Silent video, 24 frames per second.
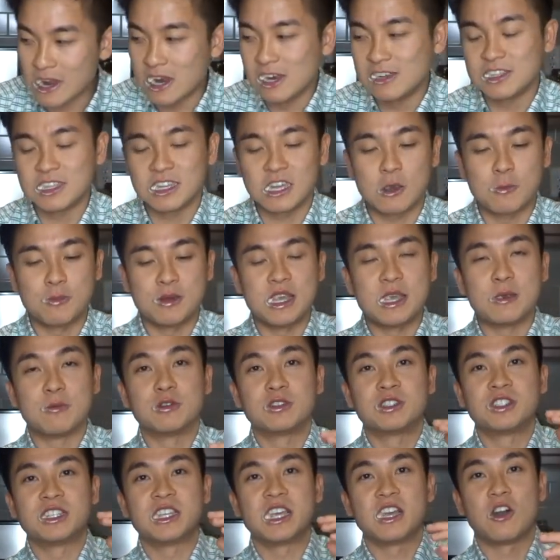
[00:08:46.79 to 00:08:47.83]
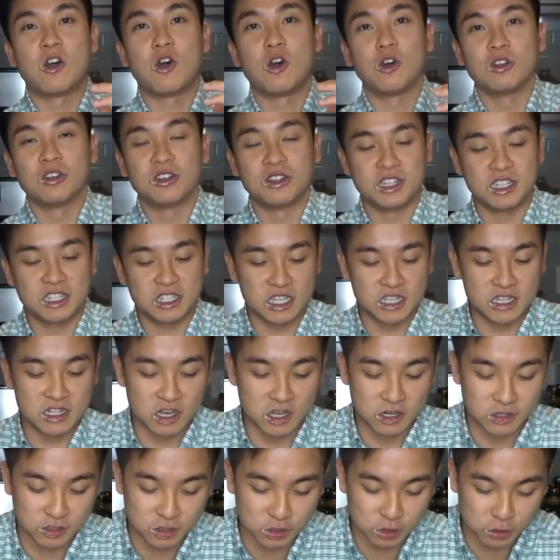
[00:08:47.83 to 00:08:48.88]
I think I'll be able to get all of this in
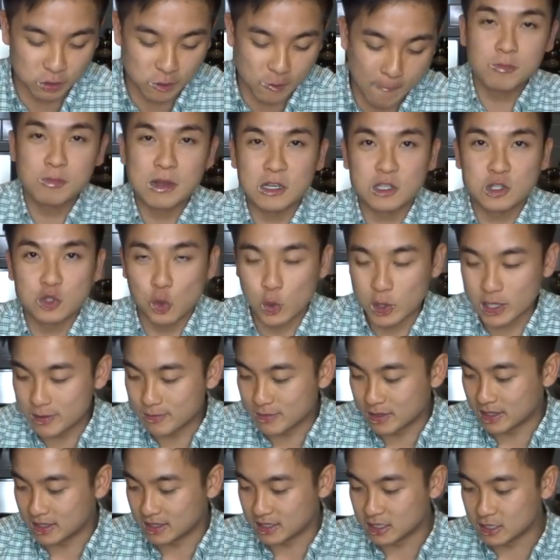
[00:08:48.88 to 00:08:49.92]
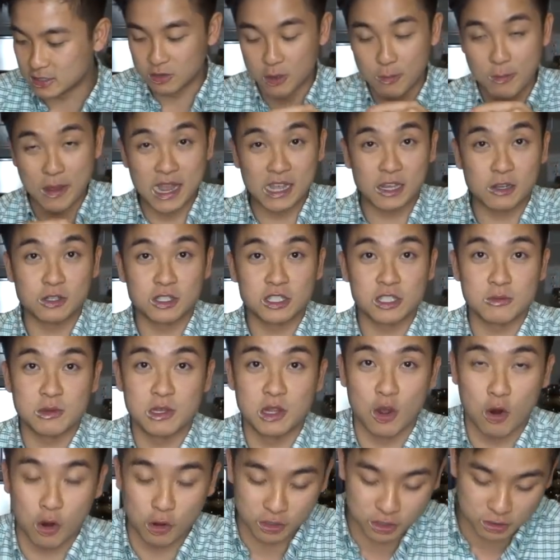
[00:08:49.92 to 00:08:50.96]
under about 20 minutes. The mango is gonna be the
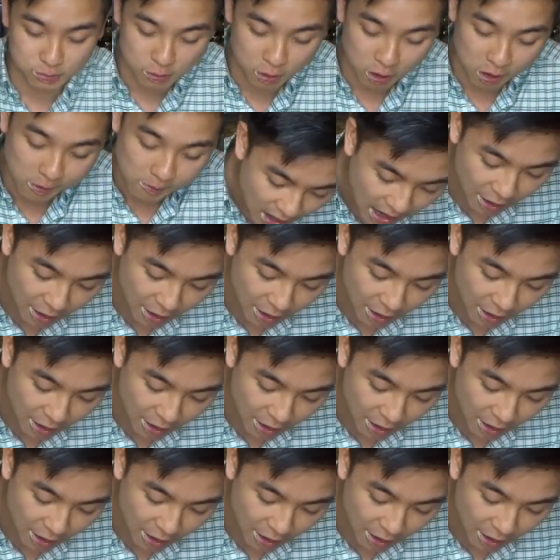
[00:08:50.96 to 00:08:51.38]
hardest part.